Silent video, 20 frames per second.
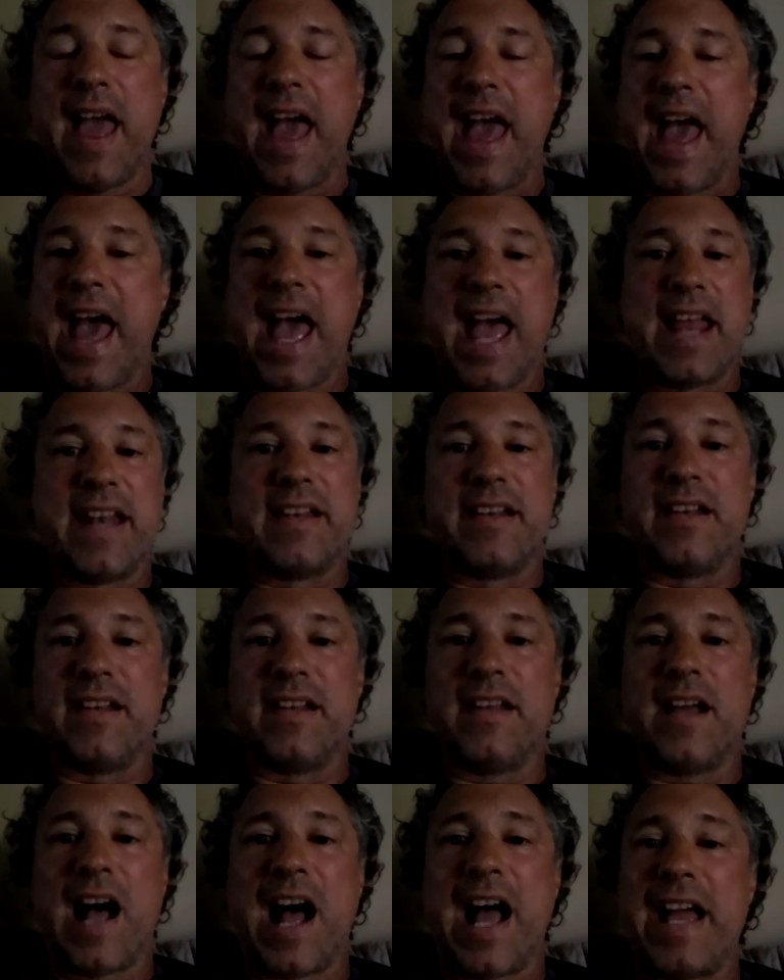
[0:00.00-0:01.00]
And
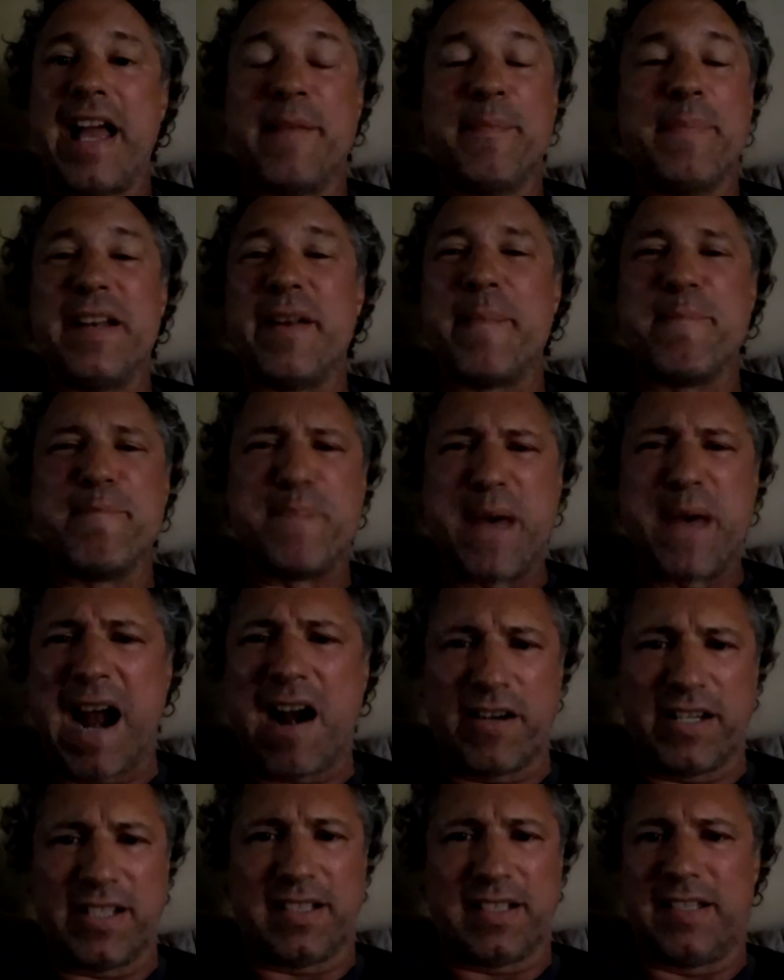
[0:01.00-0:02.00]
I have been
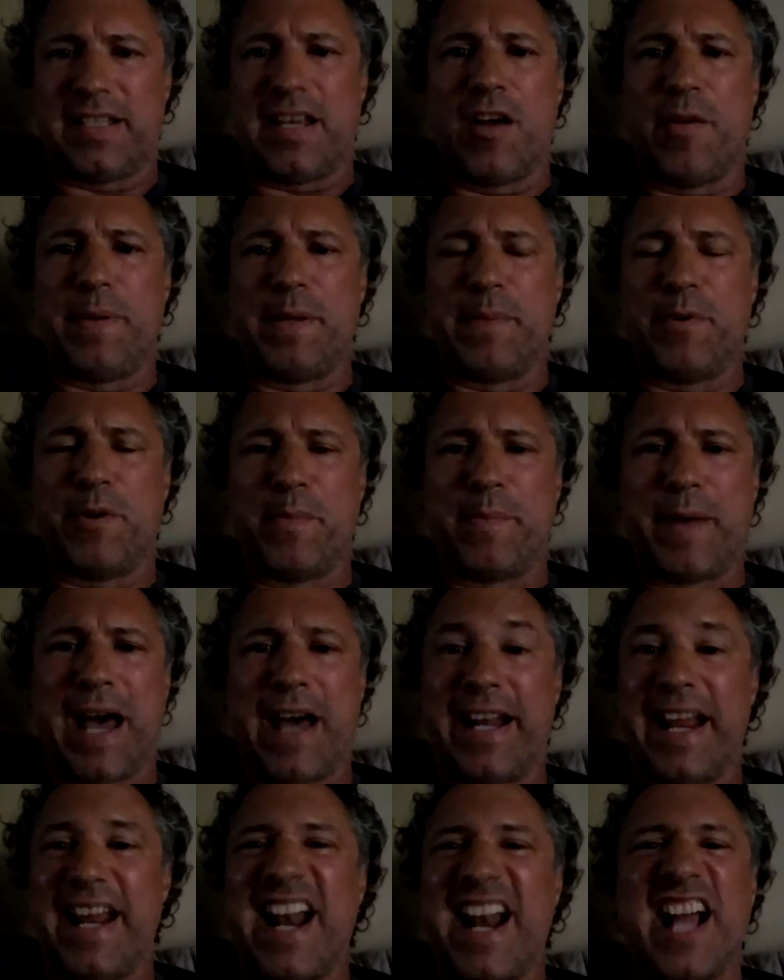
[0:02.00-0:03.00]
embarrassed to tell people
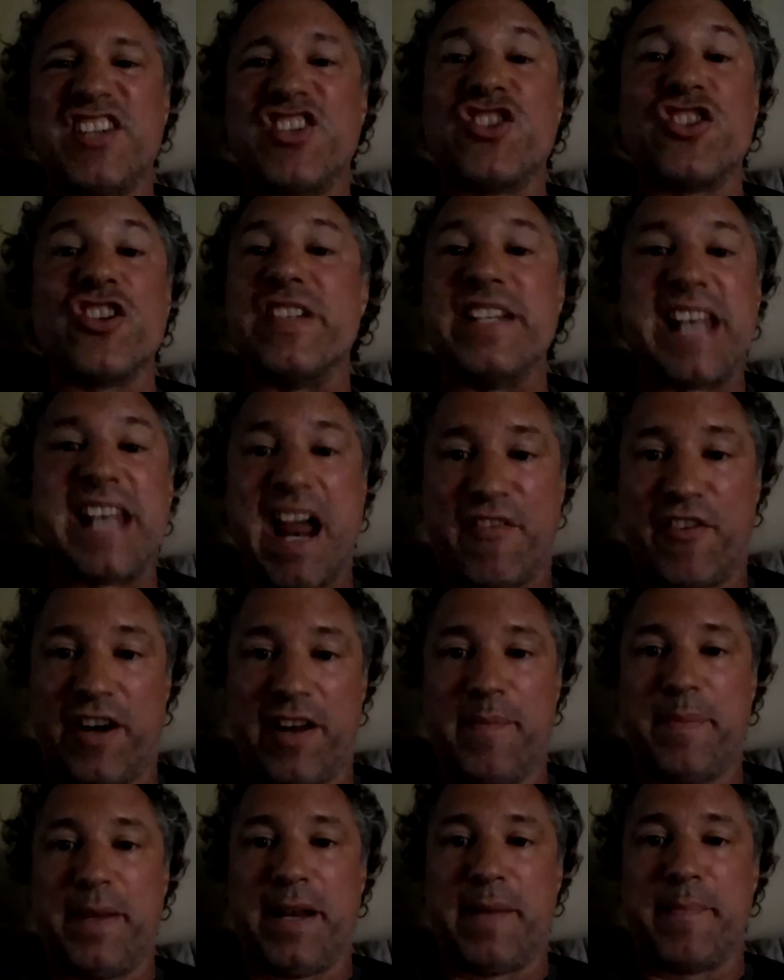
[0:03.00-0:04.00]
about it, and I should never
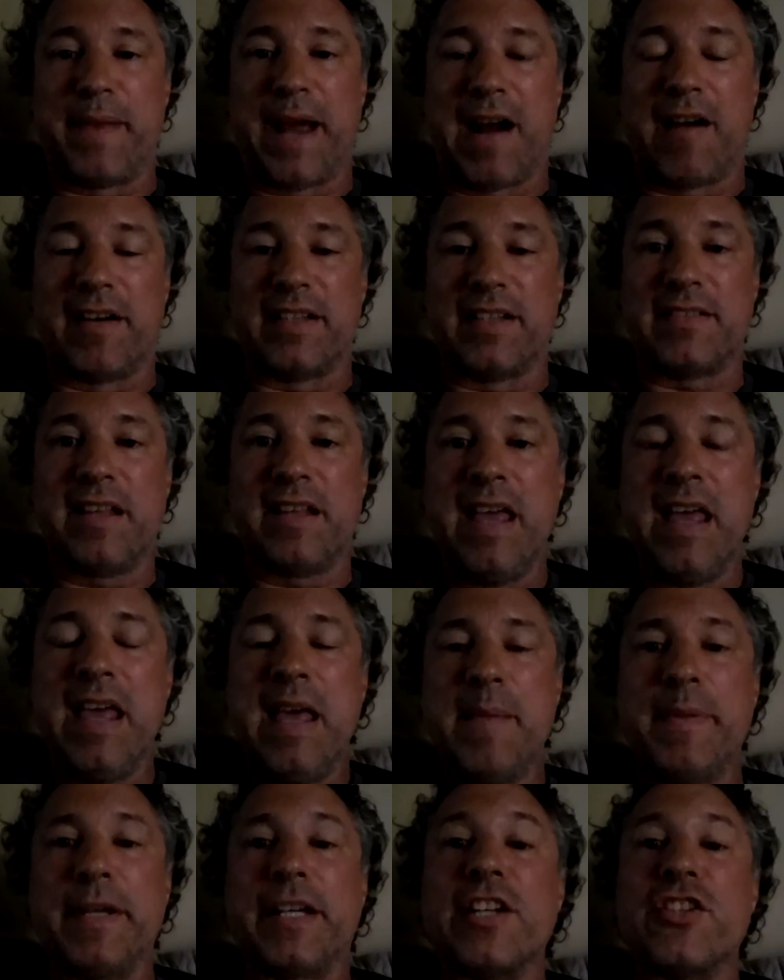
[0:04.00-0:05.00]
have been embarrassed.
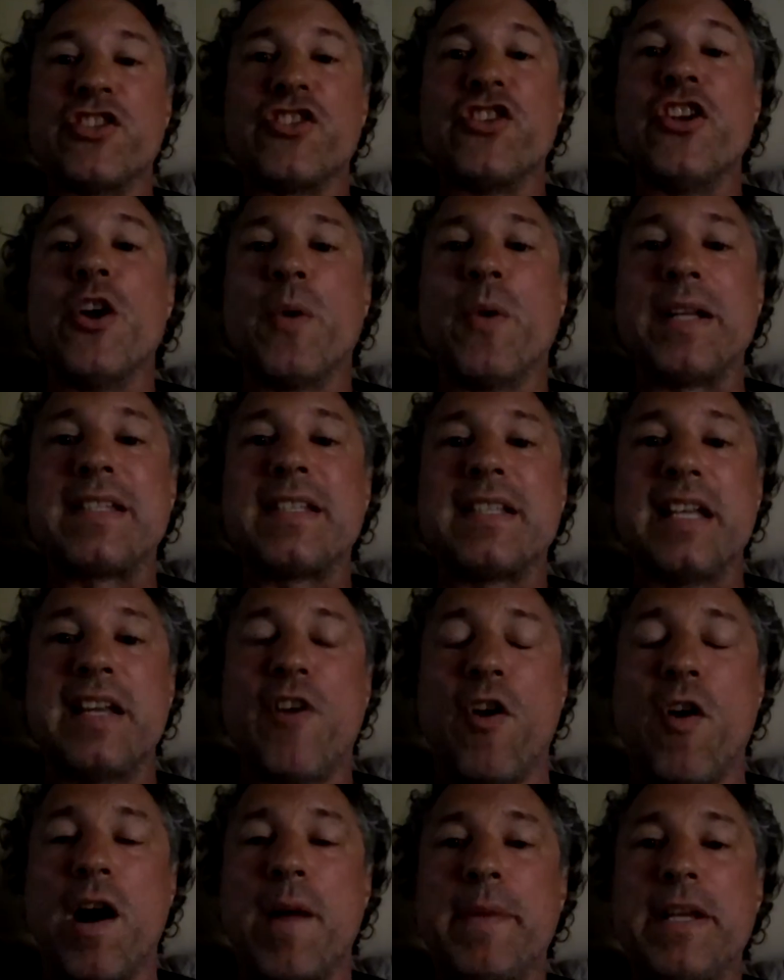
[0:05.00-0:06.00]
Because you know what,
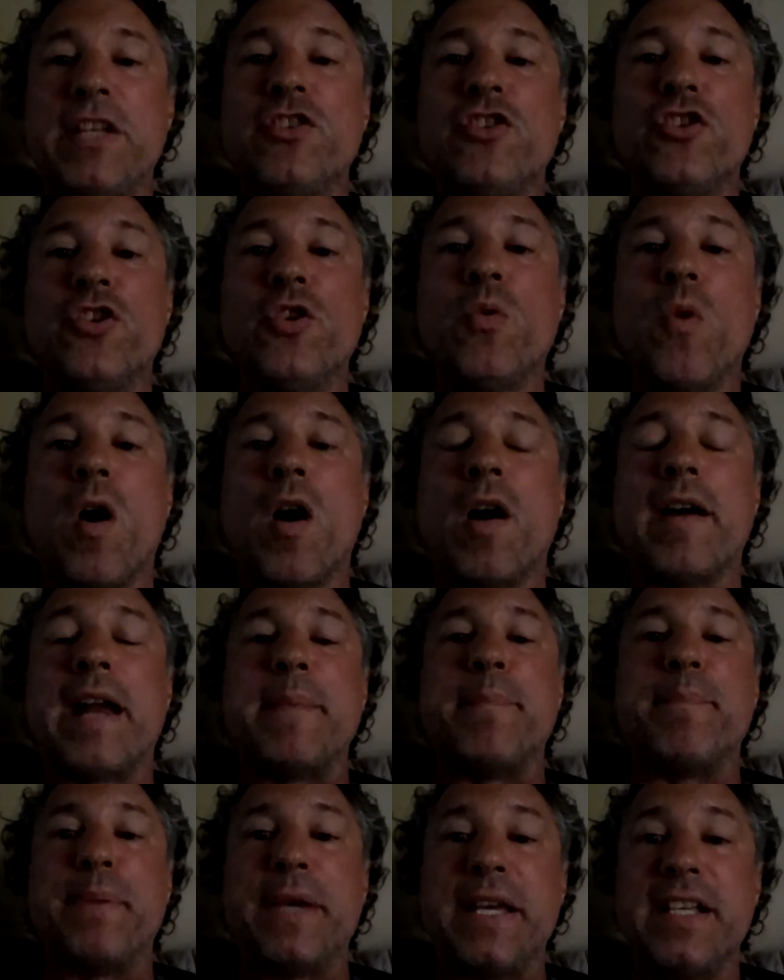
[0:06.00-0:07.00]
Steve Harmon? You are
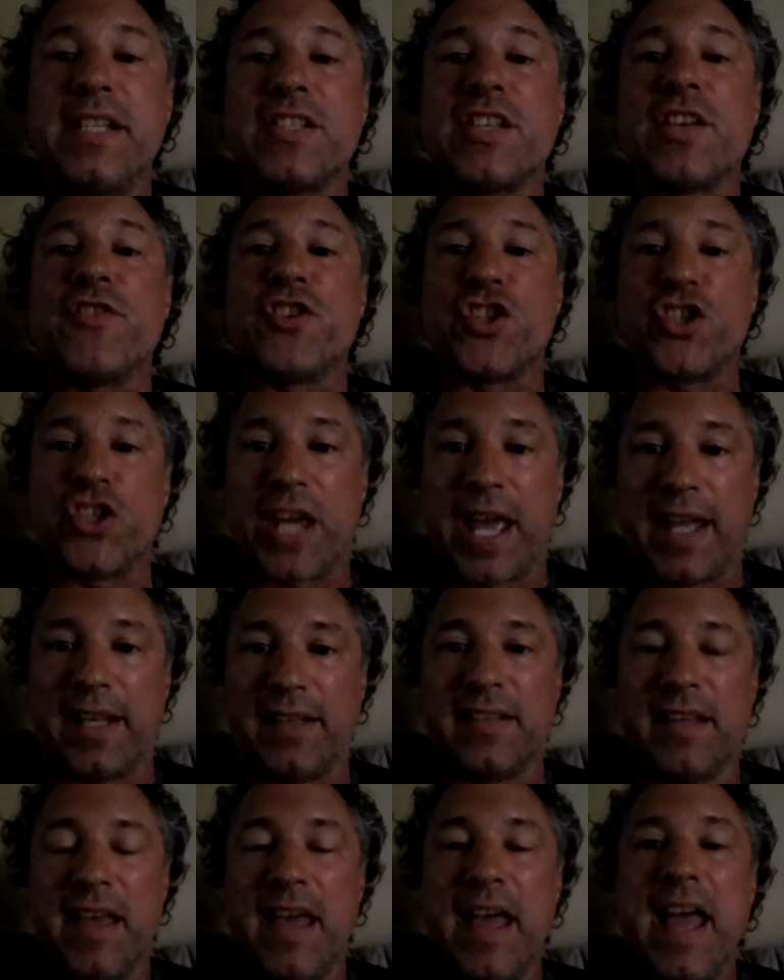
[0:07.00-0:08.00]
a piece of
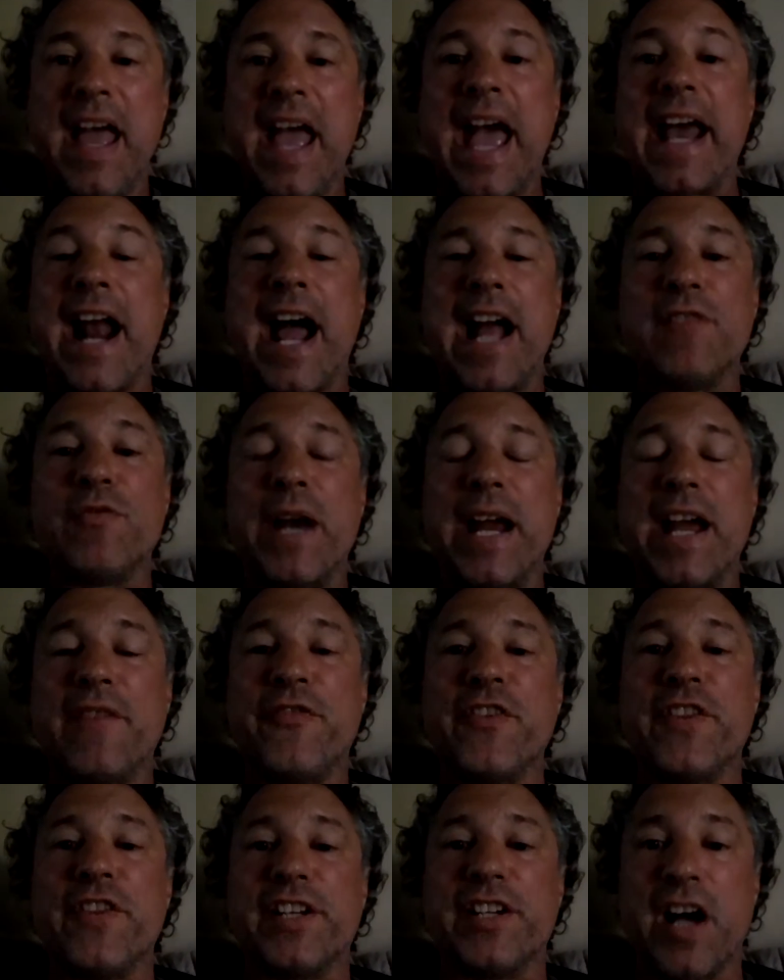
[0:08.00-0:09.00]
shit. And I ran
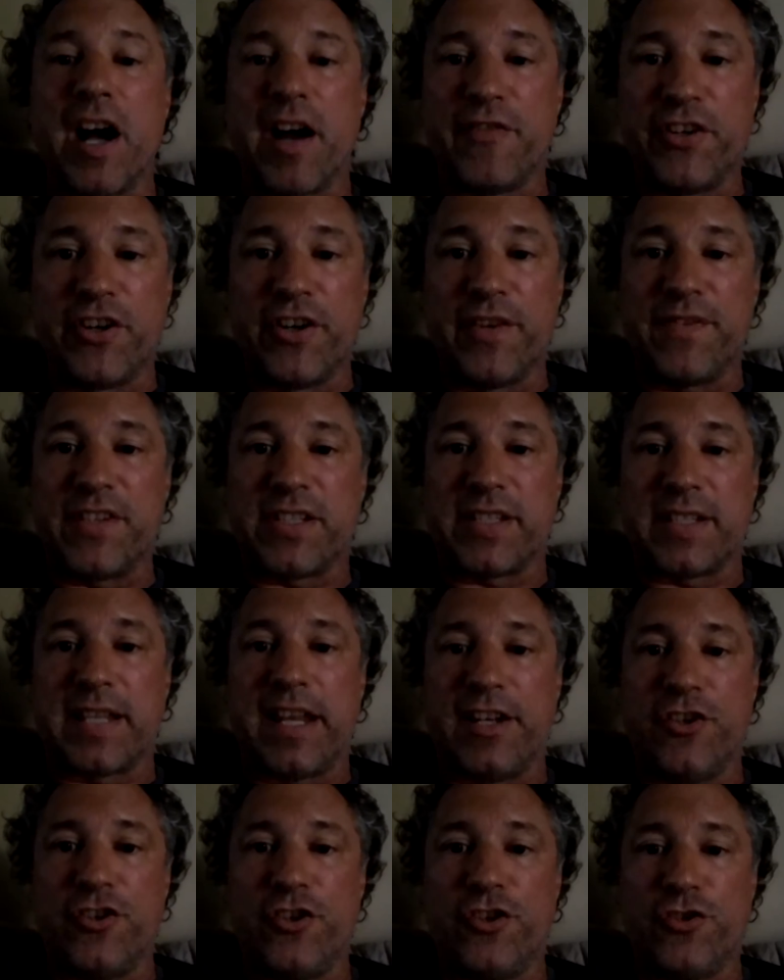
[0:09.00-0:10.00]
for the governor of the
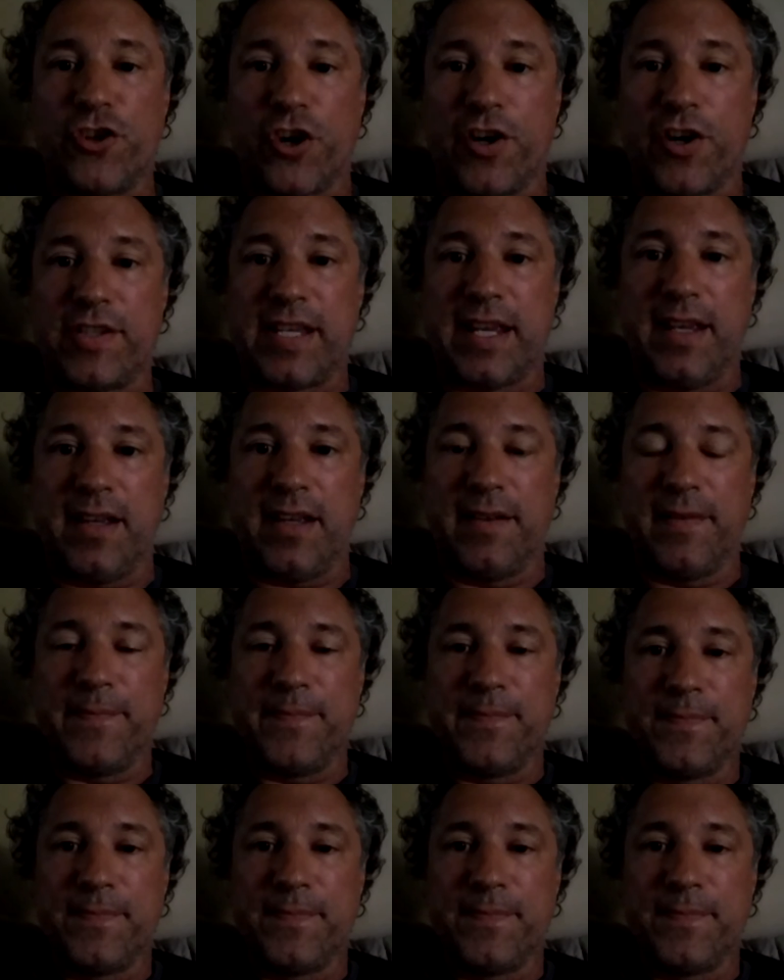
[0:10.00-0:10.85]
state of New Jersey,